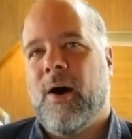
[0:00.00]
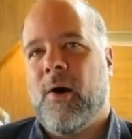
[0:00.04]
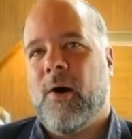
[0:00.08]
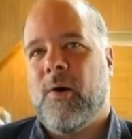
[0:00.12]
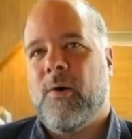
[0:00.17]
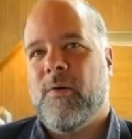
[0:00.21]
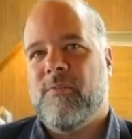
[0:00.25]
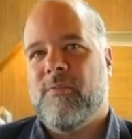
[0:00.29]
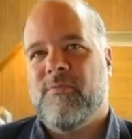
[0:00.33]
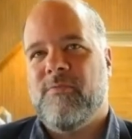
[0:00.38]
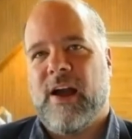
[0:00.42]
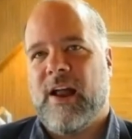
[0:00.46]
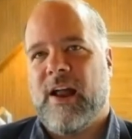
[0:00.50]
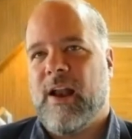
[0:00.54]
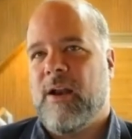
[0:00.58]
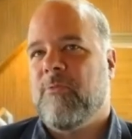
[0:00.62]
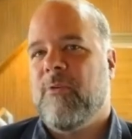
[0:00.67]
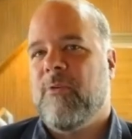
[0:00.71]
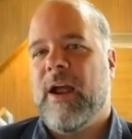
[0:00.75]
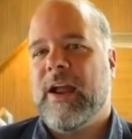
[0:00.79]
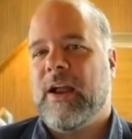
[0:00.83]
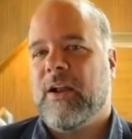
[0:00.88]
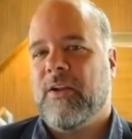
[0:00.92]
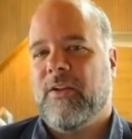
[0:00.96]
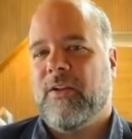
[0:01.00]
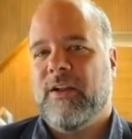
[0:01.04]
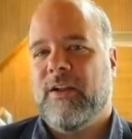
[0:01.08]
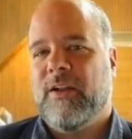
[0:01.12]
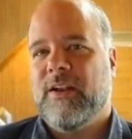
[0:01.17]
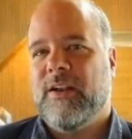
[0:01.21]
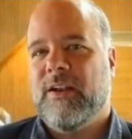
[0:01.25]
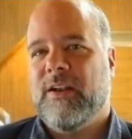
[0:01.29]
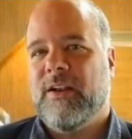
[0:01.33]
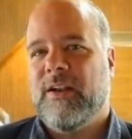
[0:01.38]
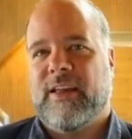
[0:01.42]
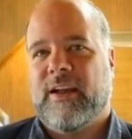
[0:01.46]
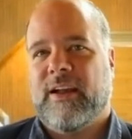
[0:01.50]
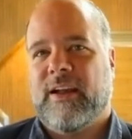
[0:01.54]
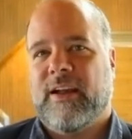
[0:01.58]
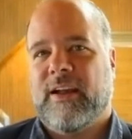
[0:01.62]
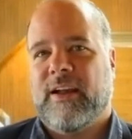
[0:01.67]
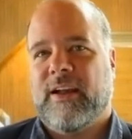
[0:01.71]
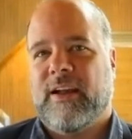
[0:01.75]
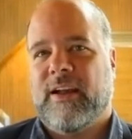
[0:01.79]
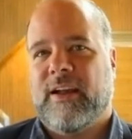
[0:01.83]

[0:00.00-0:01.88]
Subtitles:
In fact, I regularly just like,